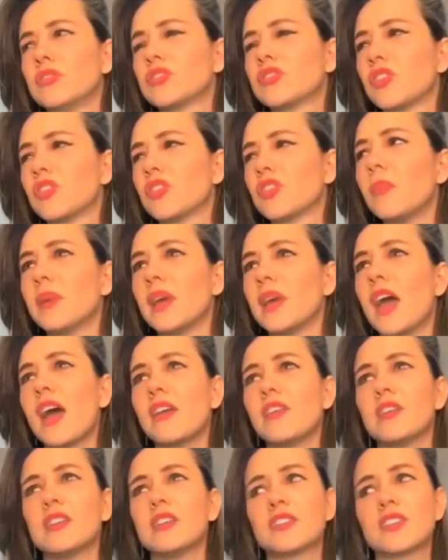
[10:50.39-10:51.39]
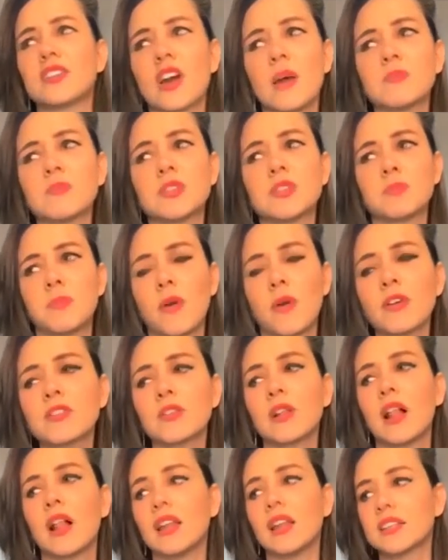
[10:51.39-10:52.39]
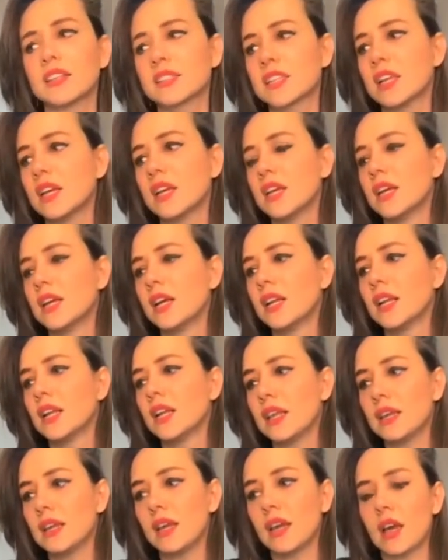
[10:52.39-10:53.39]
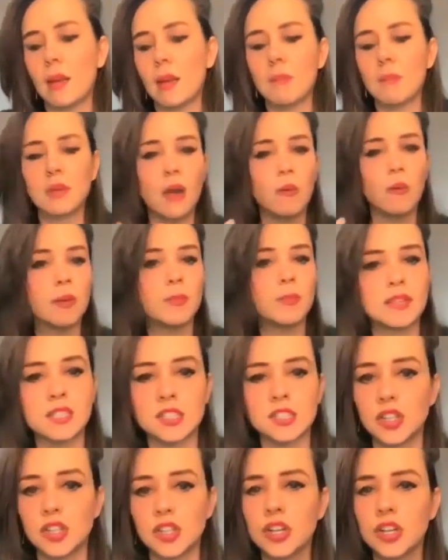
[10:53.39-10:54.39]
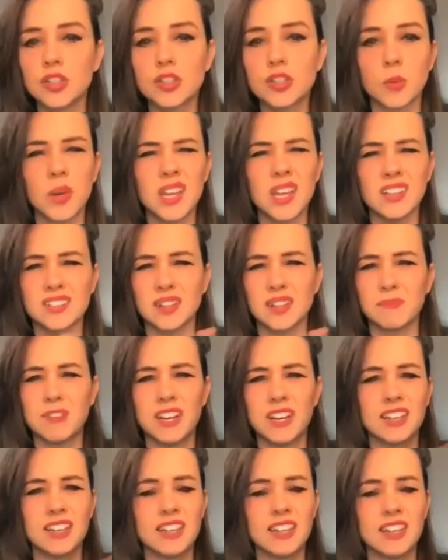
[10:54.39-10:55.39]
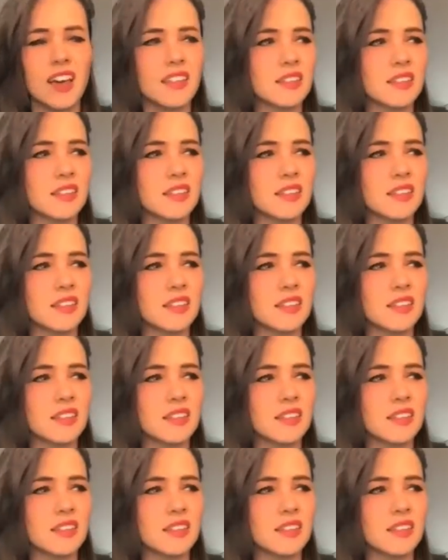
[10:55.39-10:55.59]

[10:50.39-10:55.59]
told me, hey, you need to come to Portugal. Let's I will be in the studio 2 weeks, something like that.